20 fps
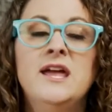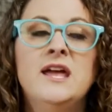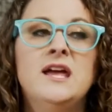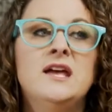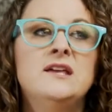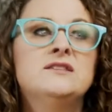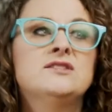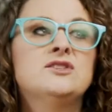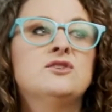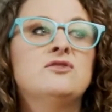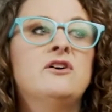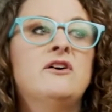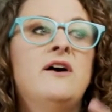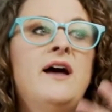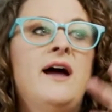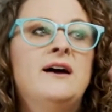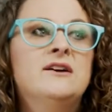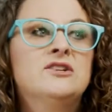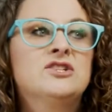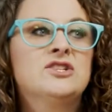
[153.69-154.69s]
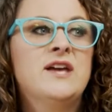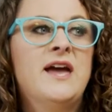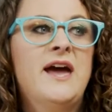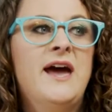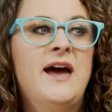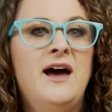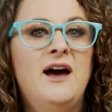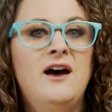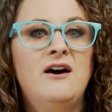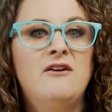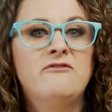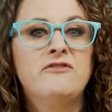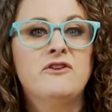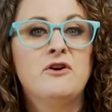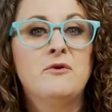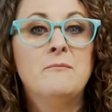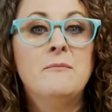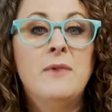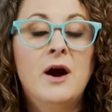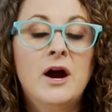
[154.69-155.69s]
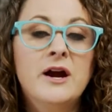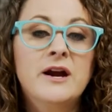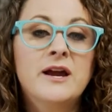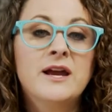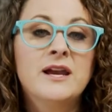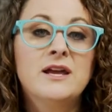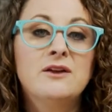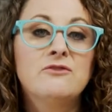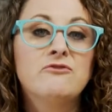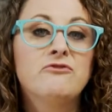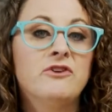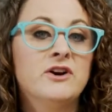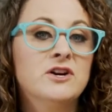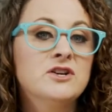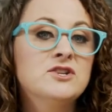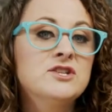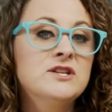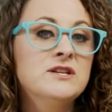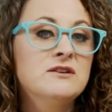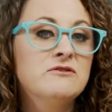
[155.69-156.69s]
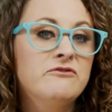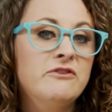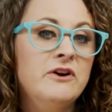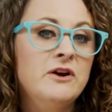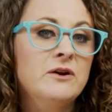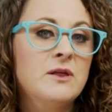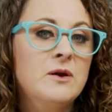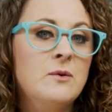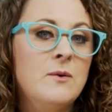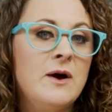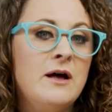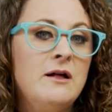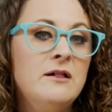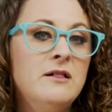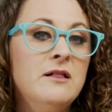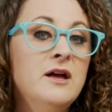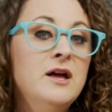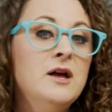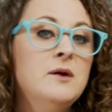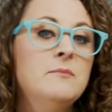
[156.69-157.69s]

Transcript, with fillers: And so they'll actually have their marketing functioning fairly well,